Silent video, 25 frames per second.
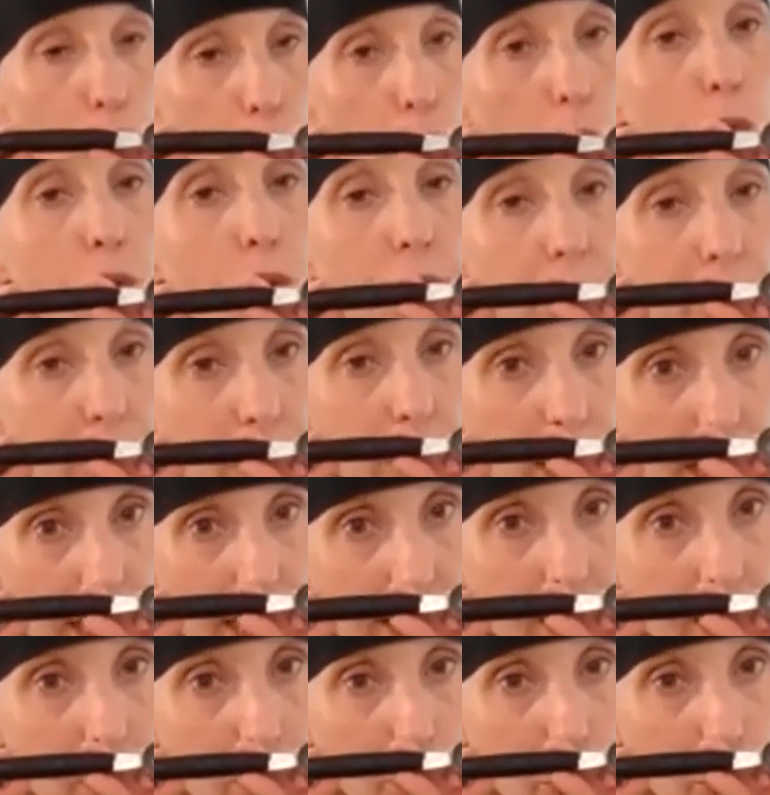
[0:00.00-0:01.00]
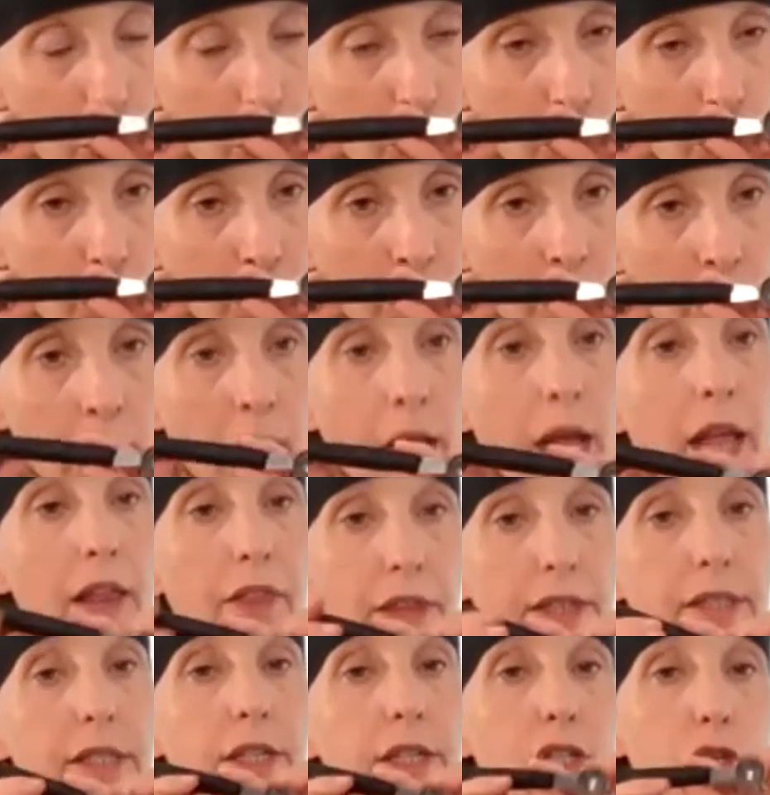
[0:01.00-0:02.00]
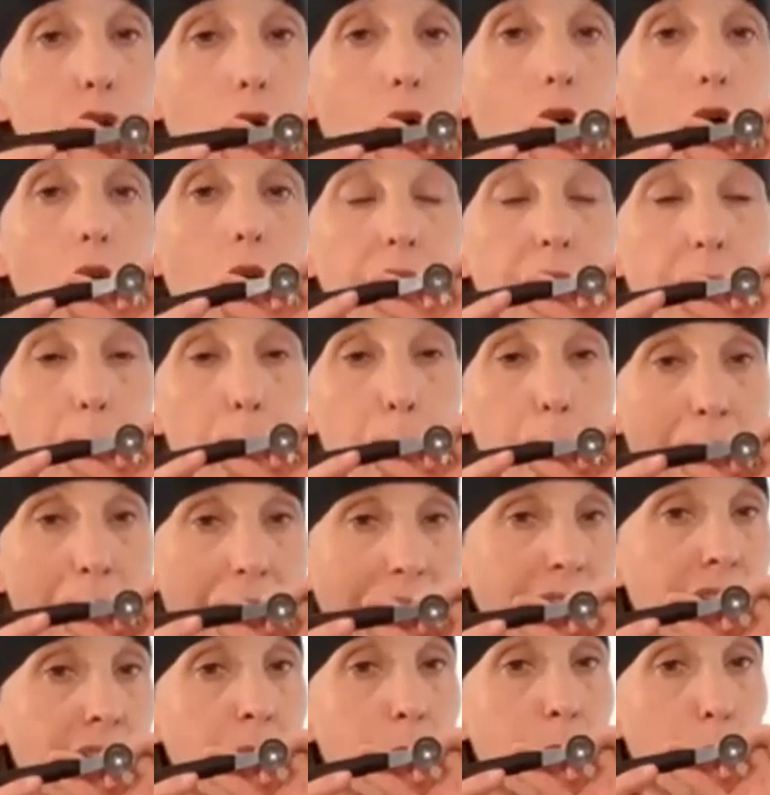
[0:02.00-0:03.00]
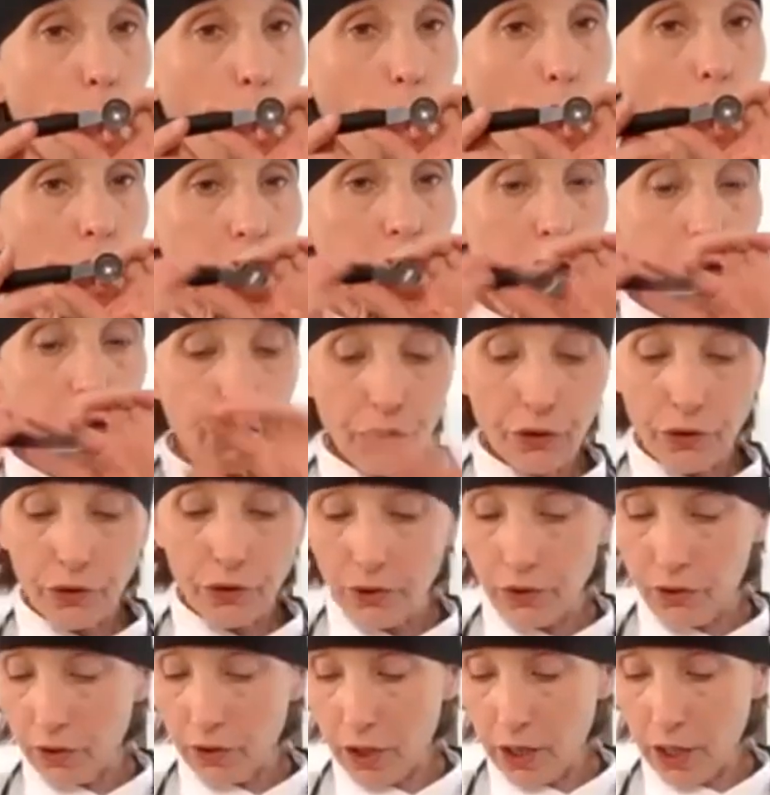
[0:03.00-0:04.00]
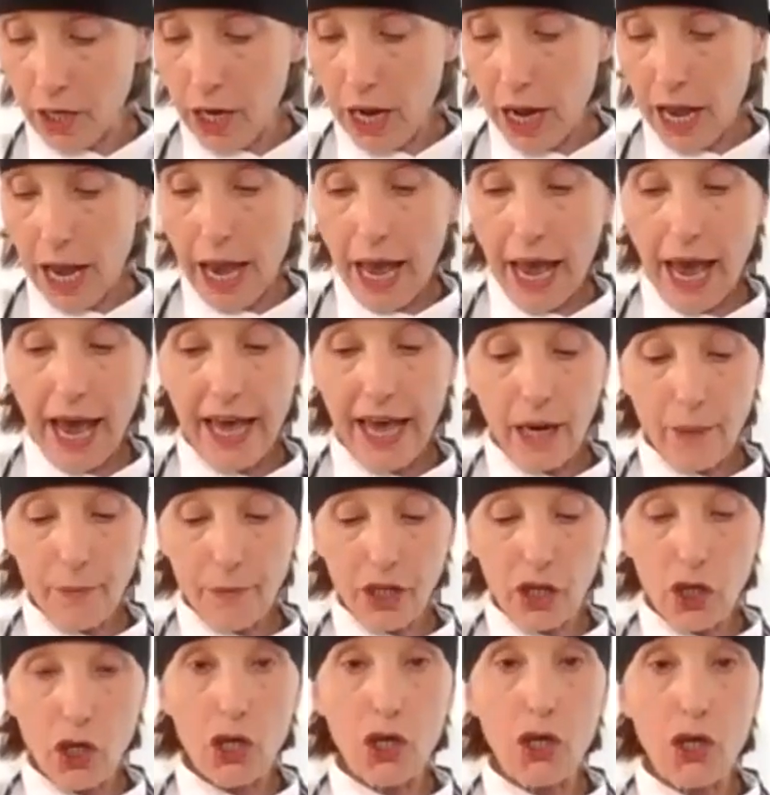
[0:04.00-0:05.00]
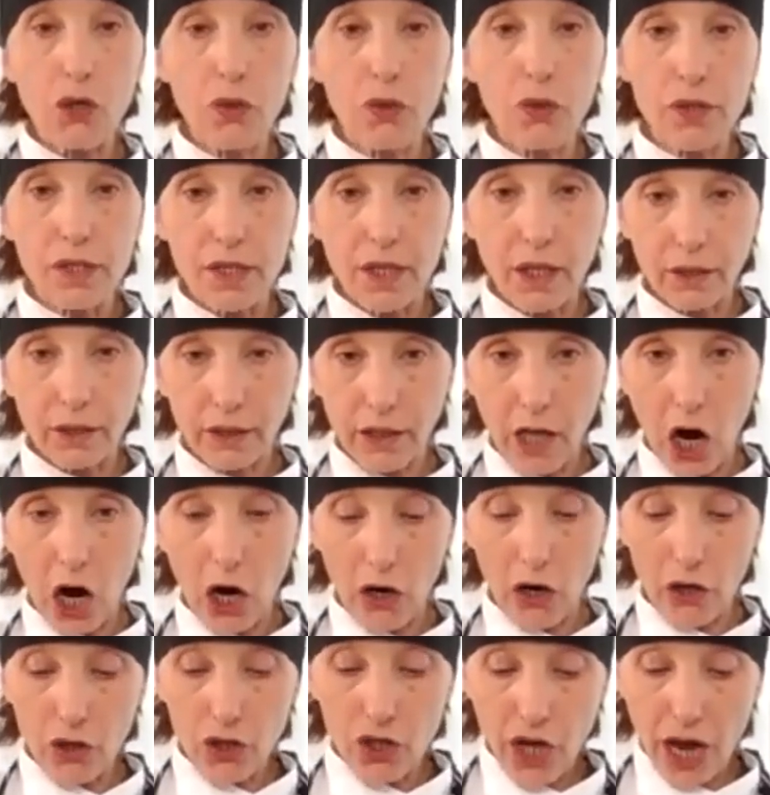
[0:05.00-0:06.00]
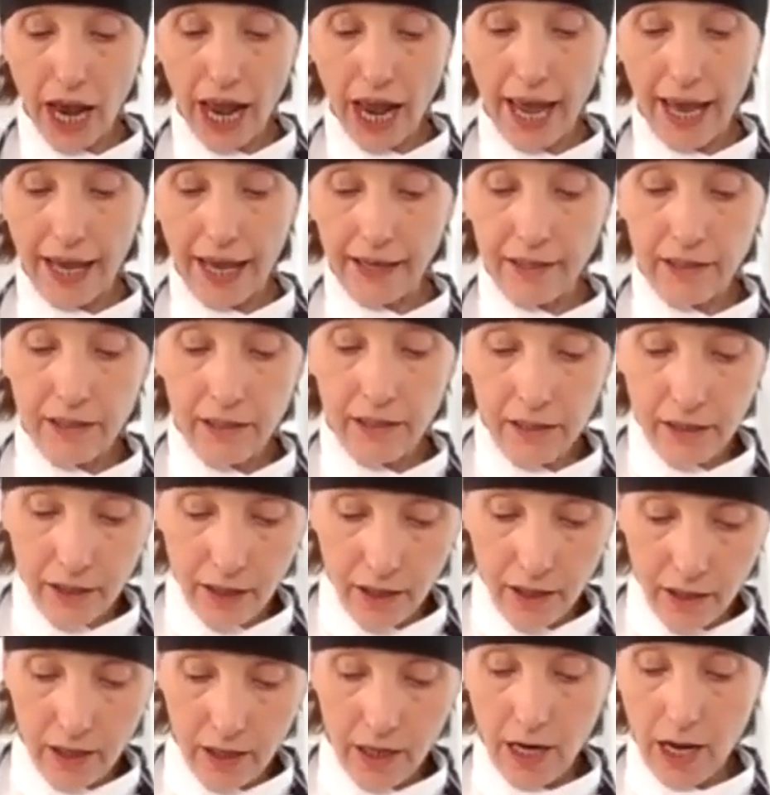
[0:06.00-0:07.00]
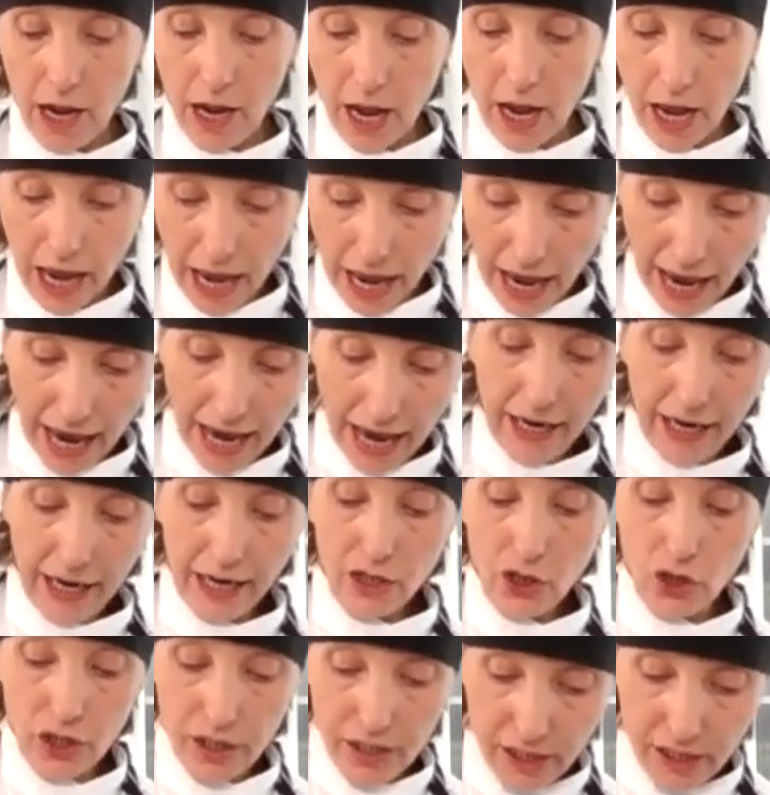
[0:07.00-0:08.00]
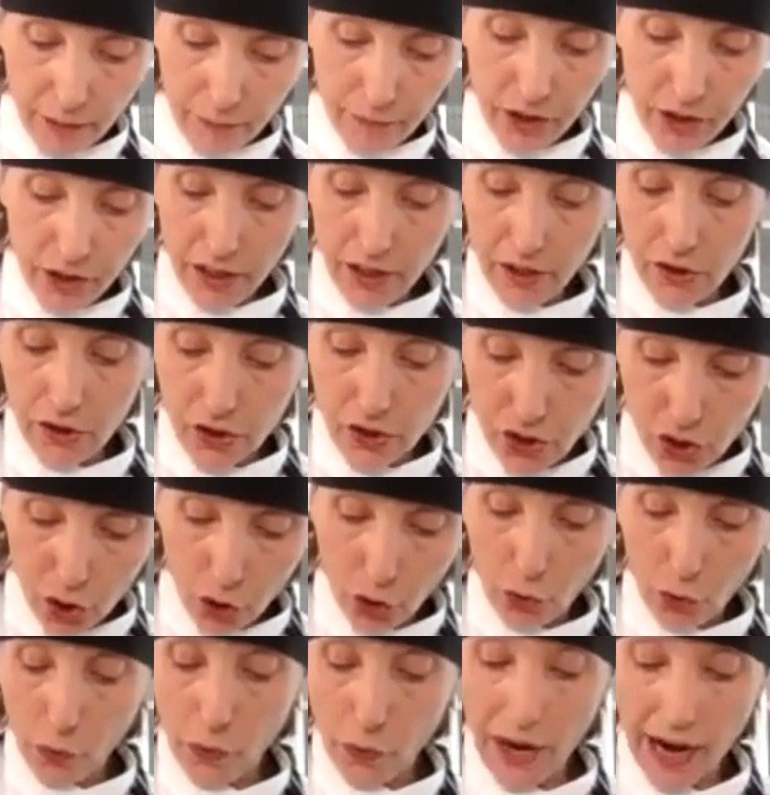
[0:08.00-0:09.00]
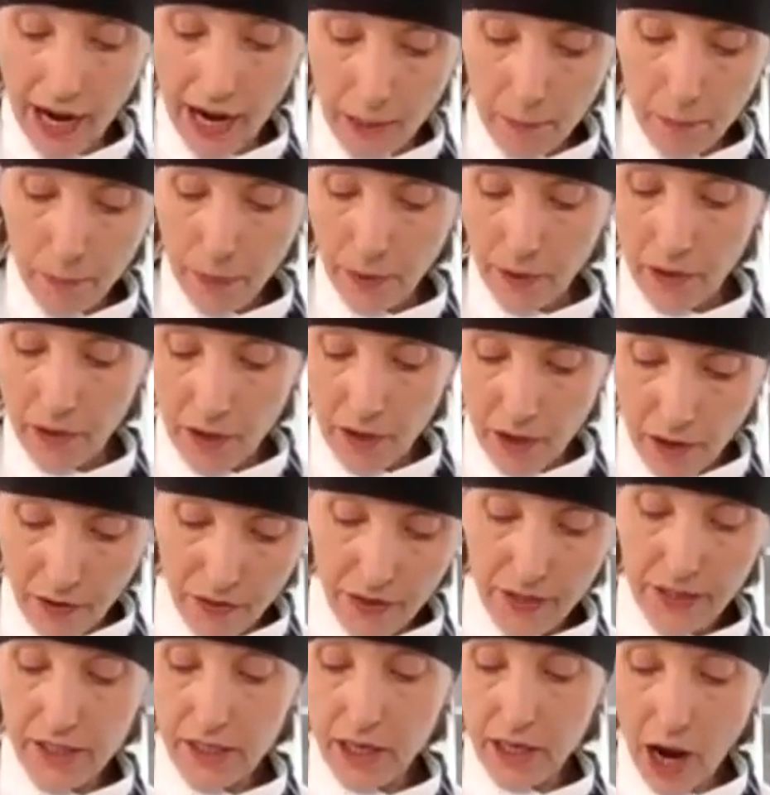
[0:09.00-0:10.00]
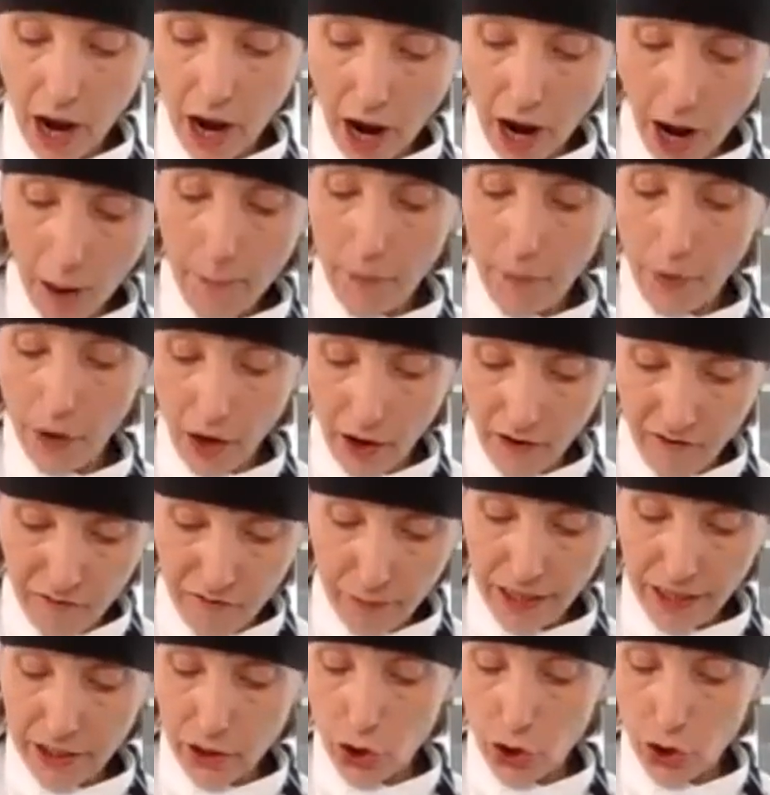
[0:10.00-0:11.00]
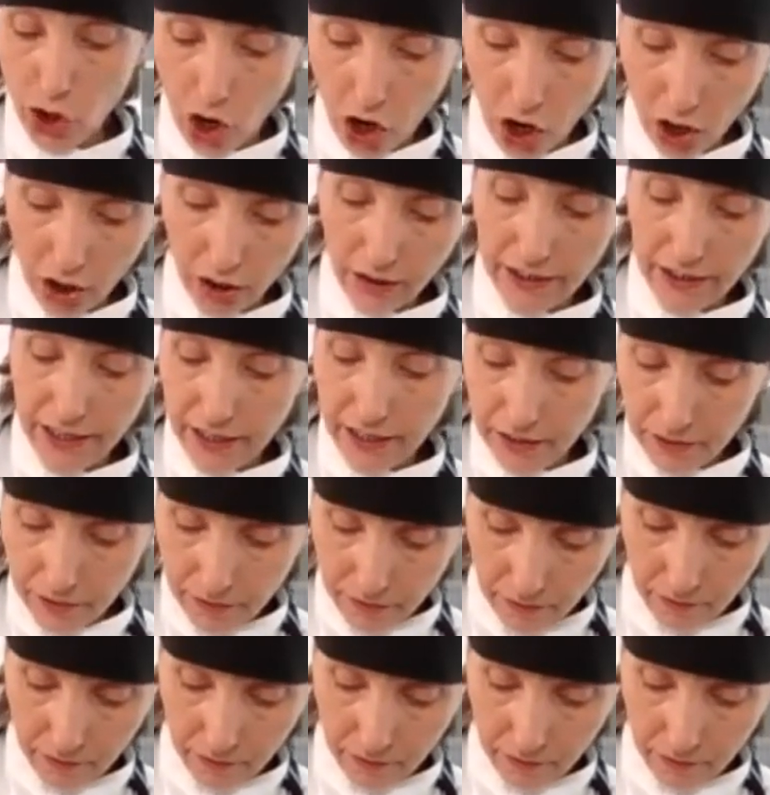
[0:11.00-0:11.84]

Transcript: use a teaspoon. This is called a melon baller. And I'm going to use the large end. And I just am going to scrape the top of my chocolate.